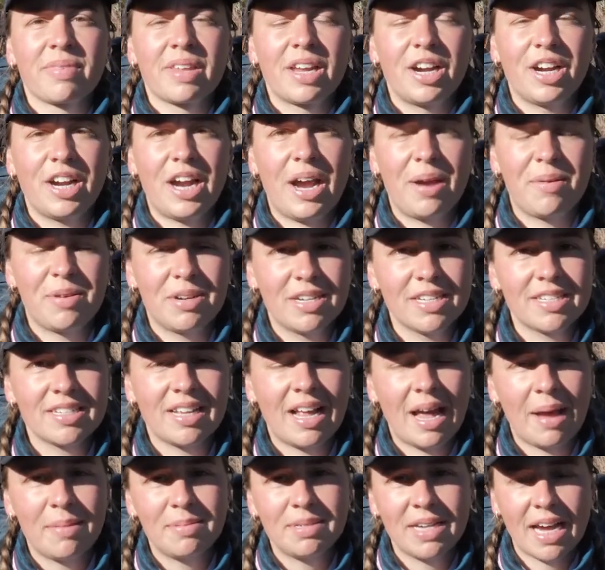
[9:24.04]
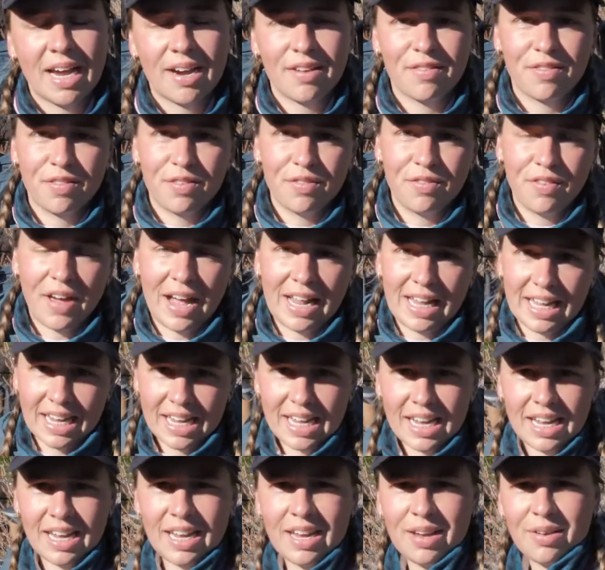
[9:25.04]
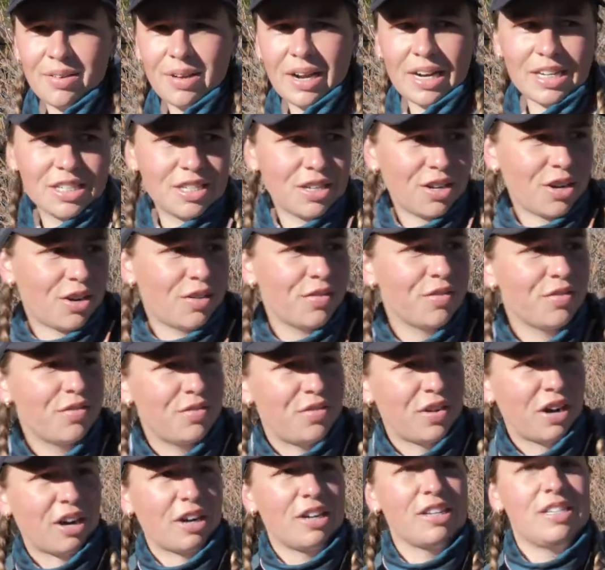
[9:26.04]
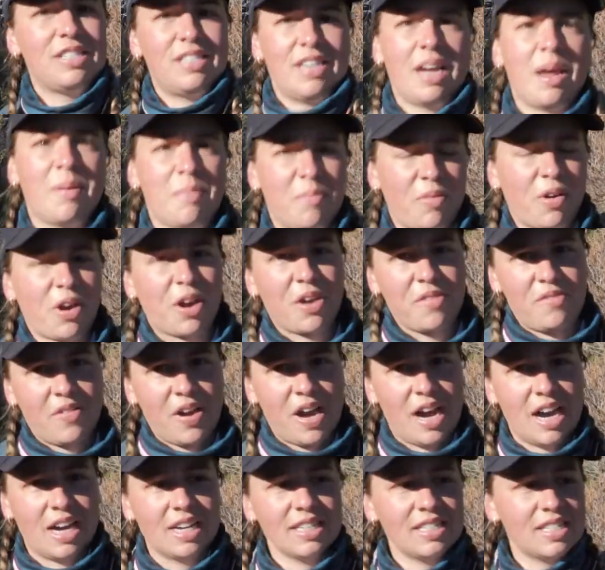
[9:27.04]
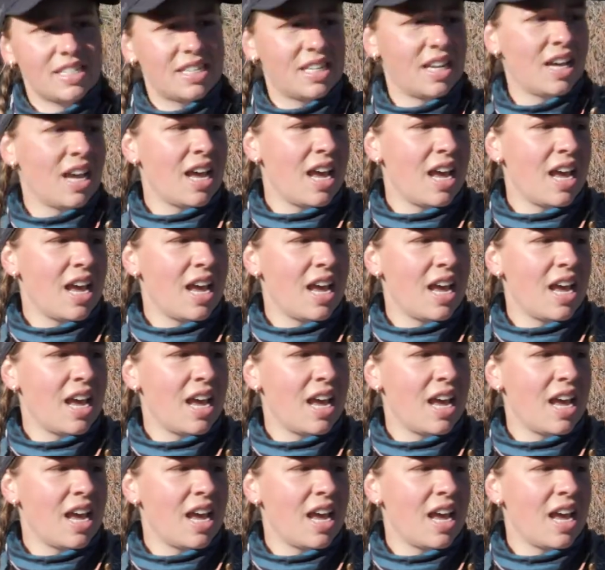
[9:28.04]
Okay, we just climbed out of the valley. It actually got very steep very fast